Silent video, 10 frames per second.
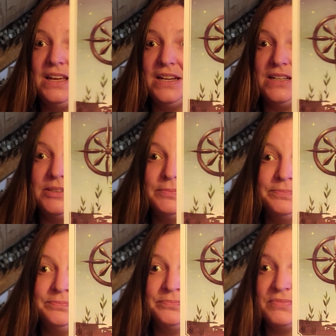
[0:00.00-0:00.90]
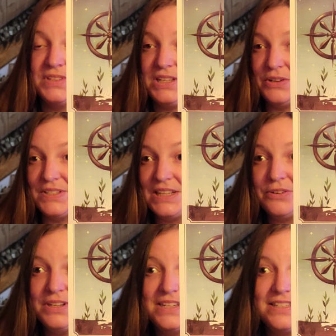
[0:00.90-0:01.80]

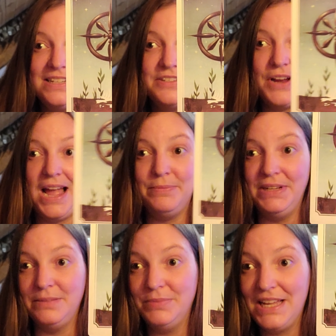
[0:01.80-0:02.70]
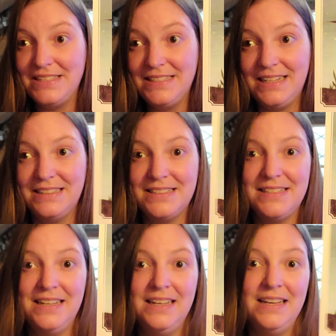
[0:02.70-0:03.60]
Synchronicities are happening,
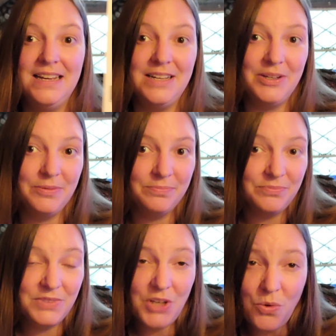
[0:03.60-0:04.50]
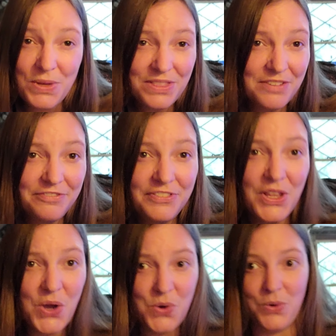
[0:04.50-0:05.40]
blessings, go with the
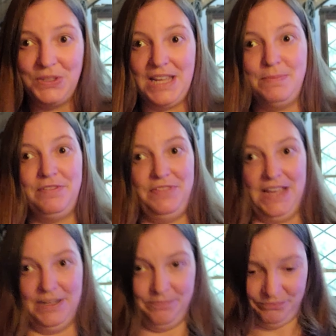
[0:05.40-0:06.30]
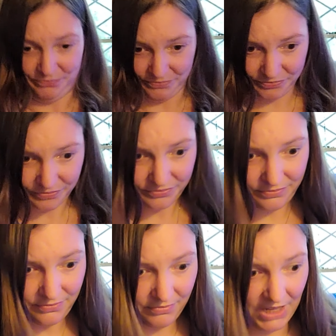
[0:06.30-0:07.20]
flow type of thing.
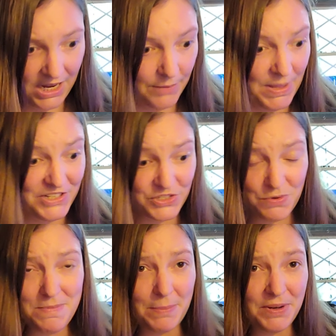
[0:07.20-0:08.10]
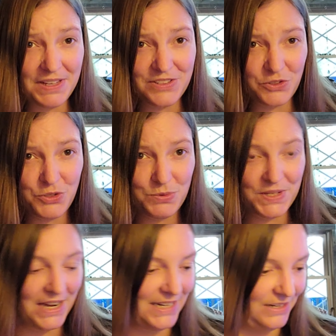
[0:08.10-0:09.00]
Just remember, things are
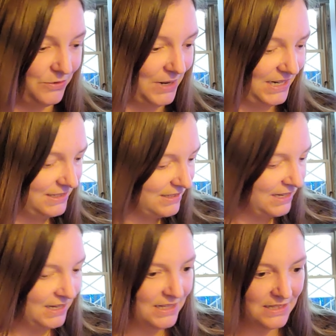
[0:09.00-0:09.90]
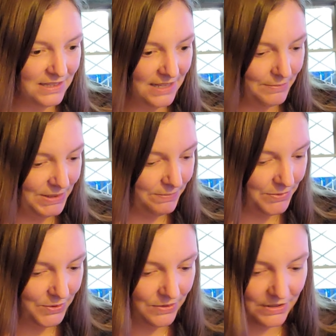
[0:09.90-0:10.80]
two-sided, right? Let me
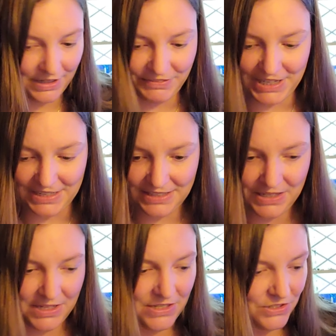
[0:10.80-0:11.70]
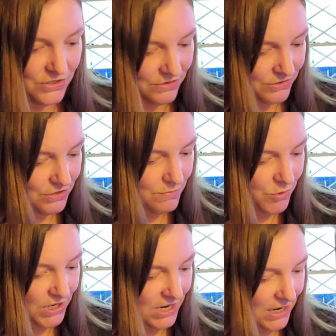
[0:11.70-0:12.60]
pull, I've got two
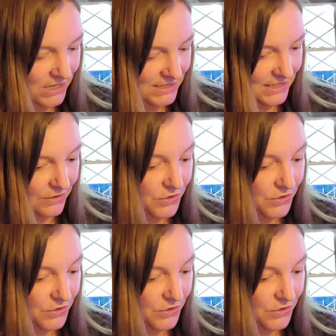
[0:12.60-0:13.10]
more cards here.